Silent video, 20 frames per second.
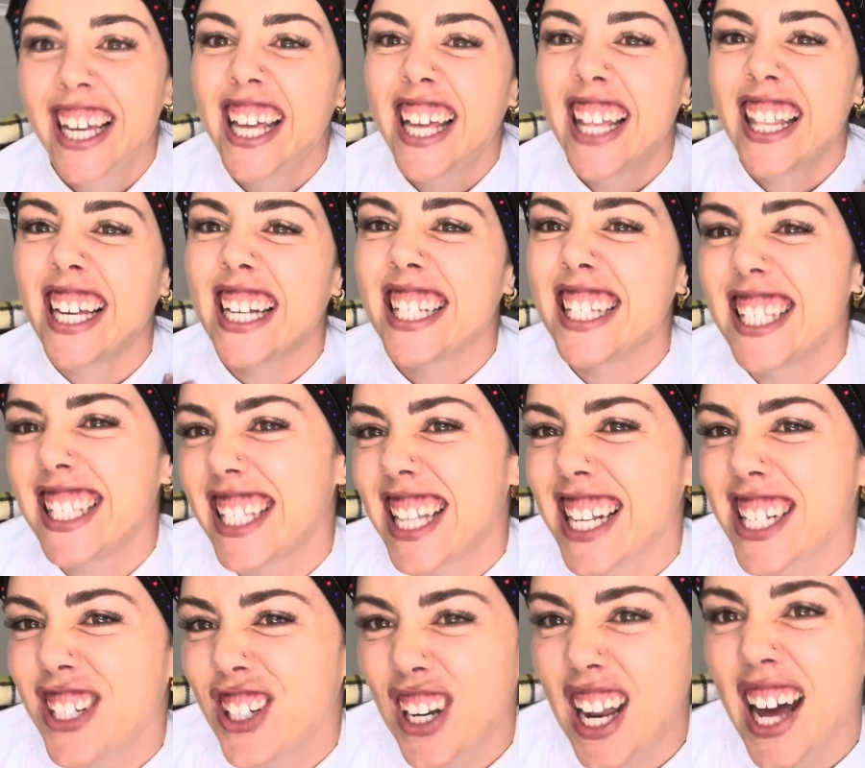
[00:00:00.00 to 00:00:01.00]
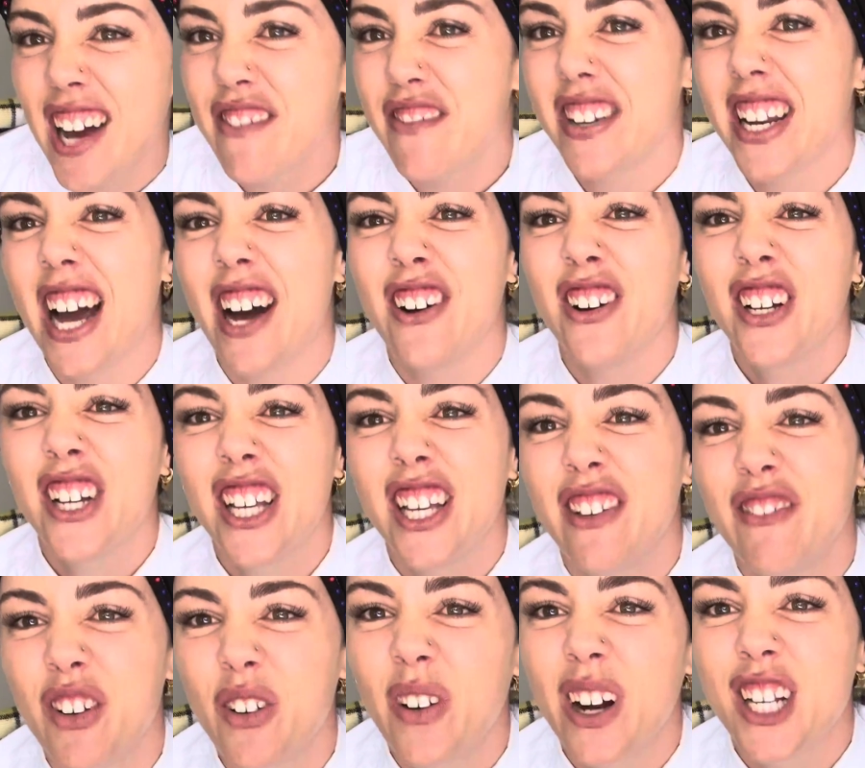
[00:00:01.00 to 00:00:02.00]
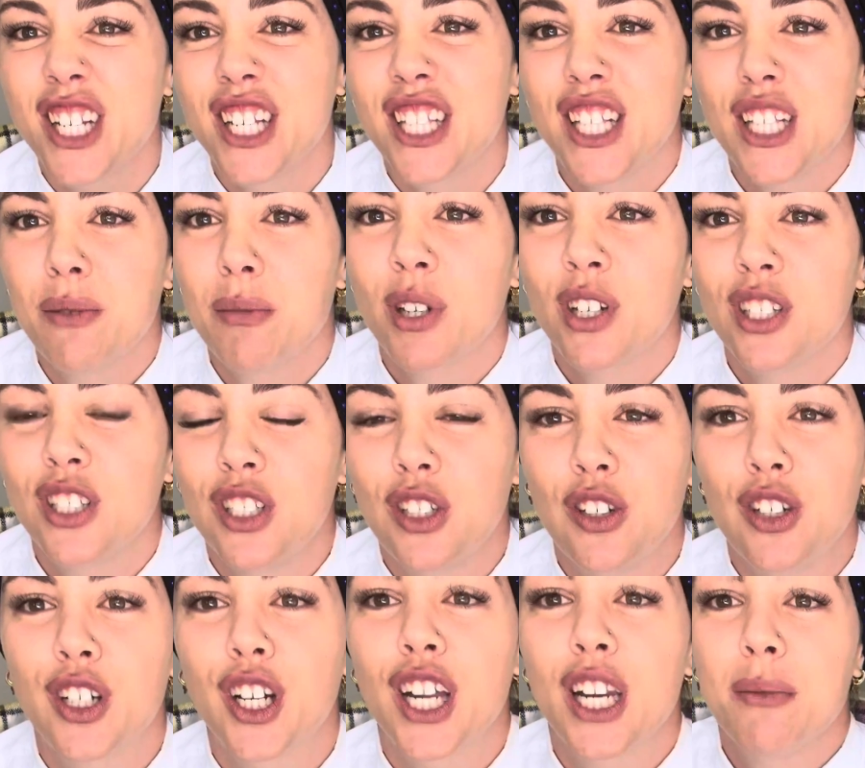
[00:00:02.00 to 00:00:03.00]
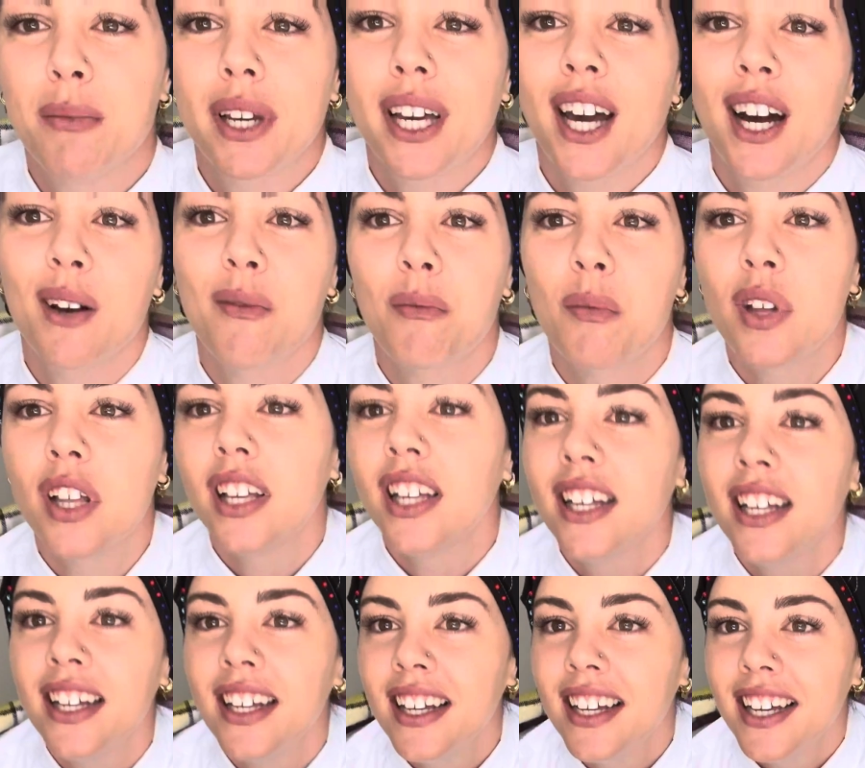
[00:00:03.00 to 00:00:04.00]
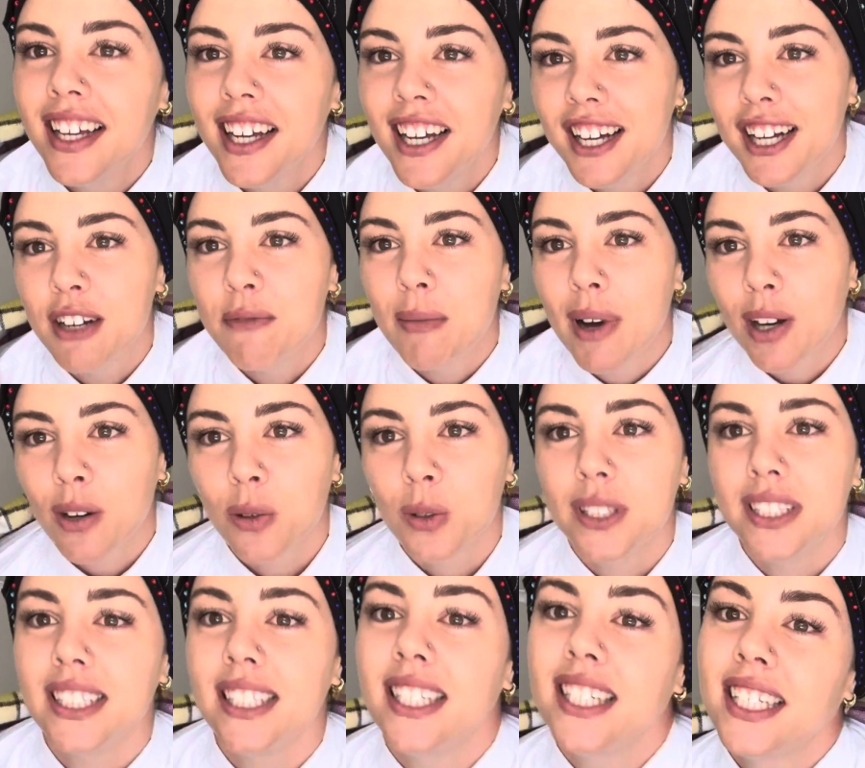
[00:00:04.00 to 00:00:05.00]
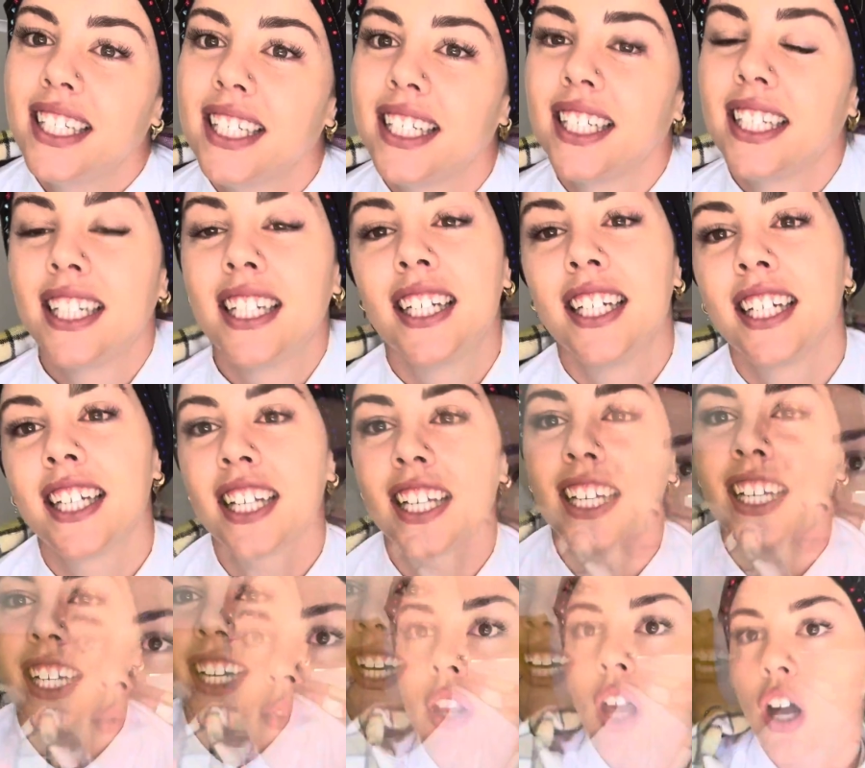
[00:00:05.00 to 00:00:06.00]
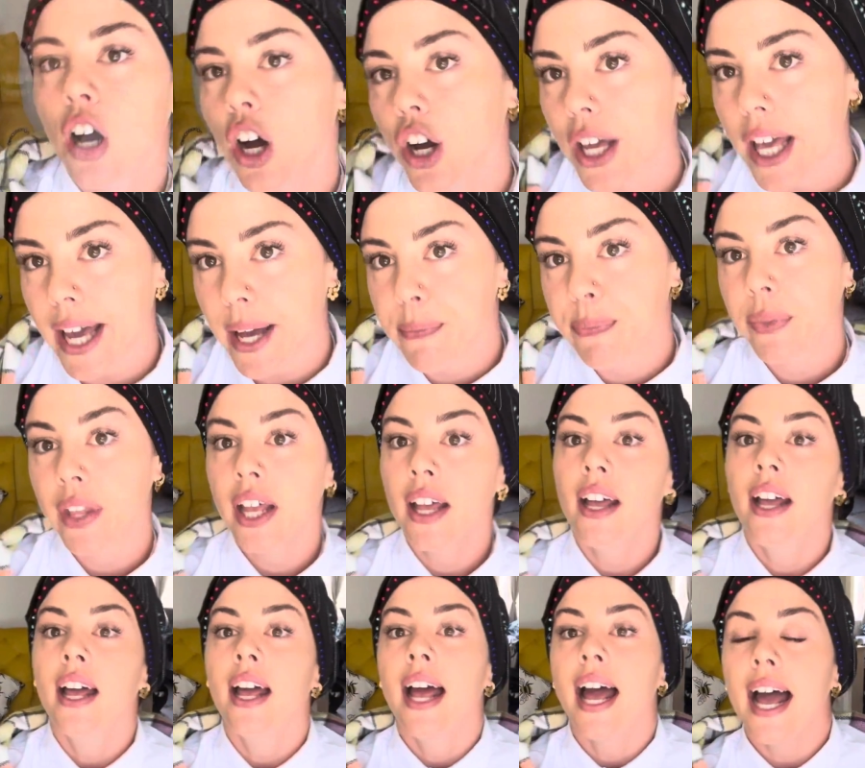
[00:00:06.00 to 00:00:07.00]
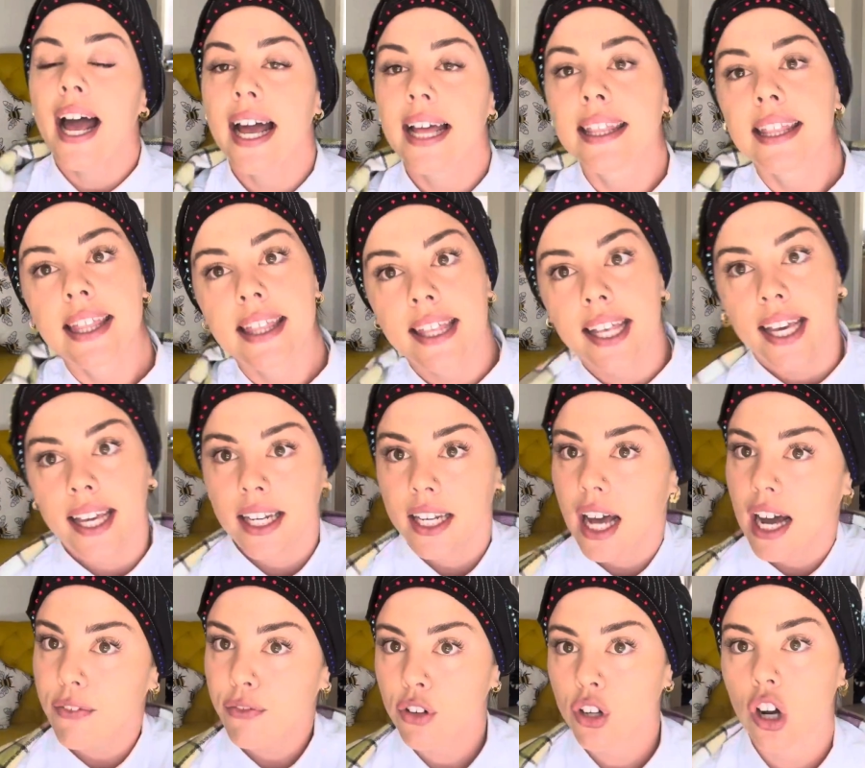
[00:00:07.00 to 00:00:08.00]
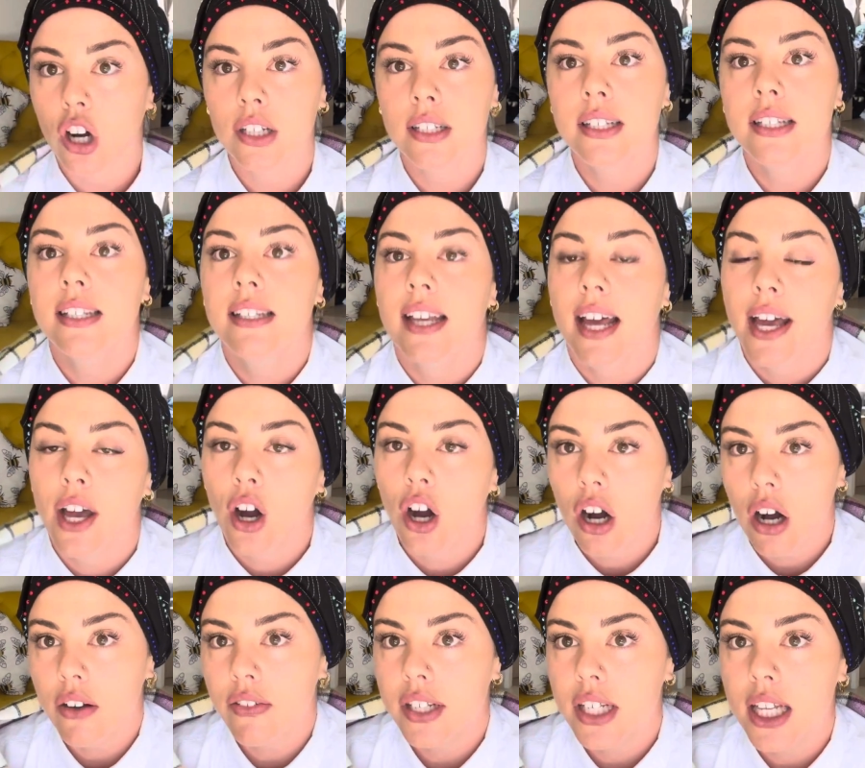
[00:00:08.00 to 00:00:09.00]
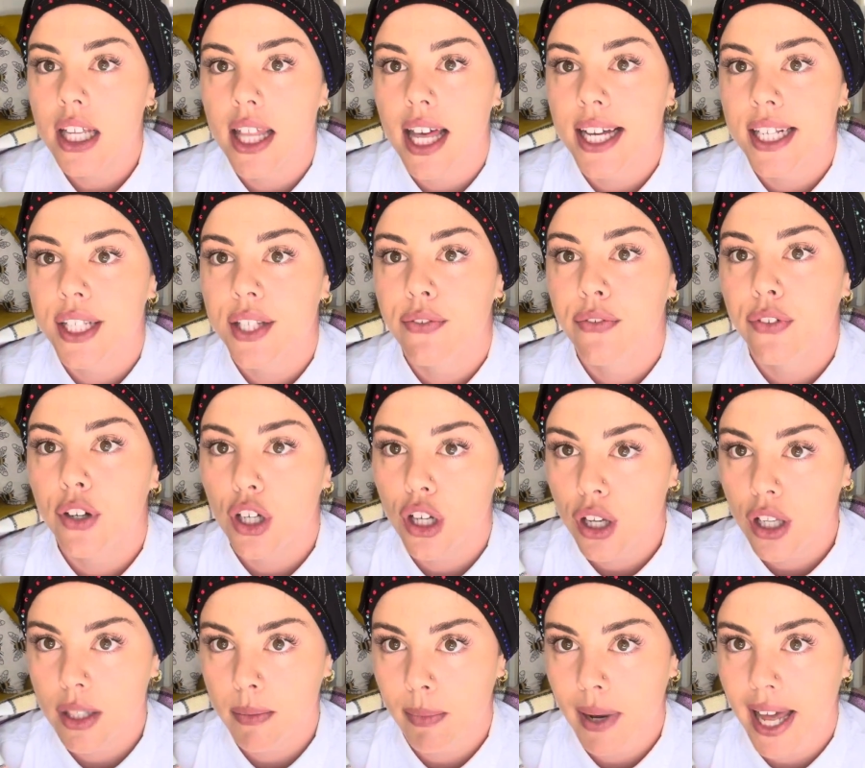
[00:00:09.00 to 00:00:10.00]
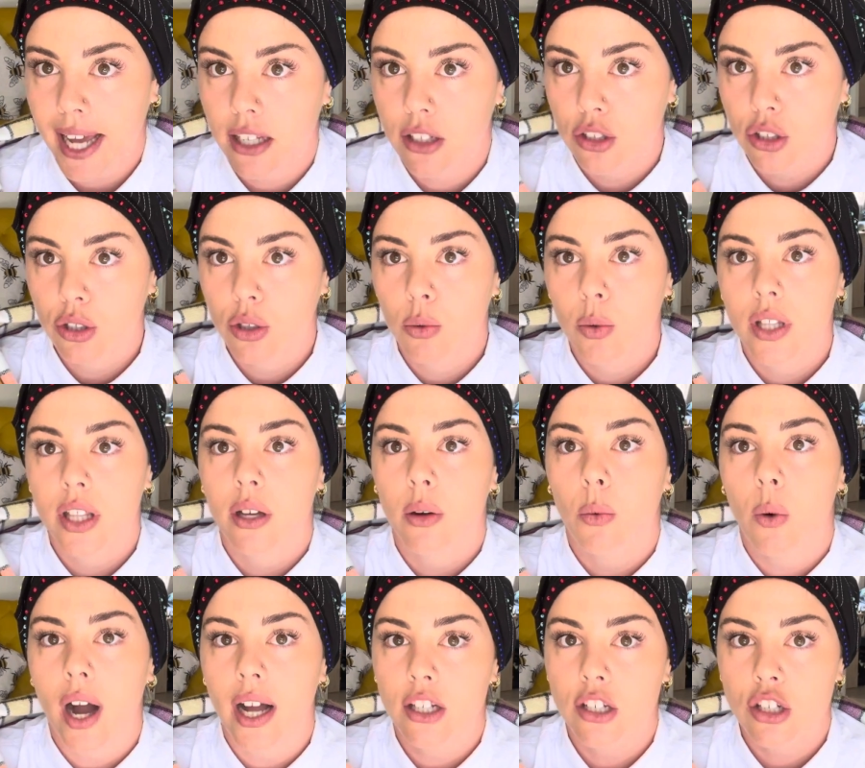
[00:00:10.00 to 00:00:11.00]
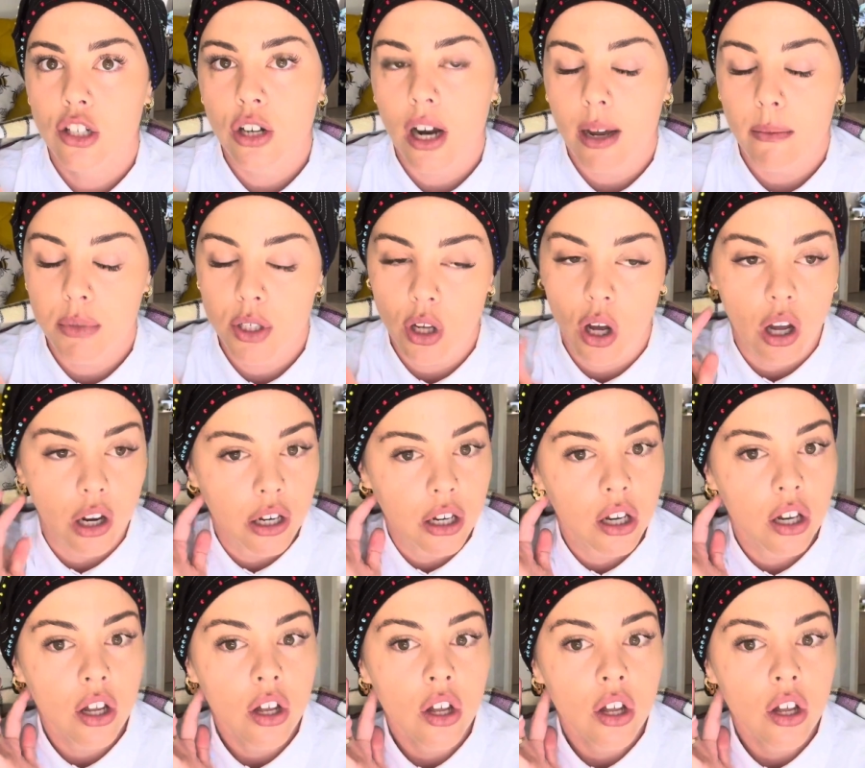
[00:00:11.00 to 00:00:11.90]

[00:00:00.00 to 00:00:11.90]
That's your life now if you're watching this, because you're going to become a Makoti. Okay, and then I forgot to say, after that first black duk with the white stripes on,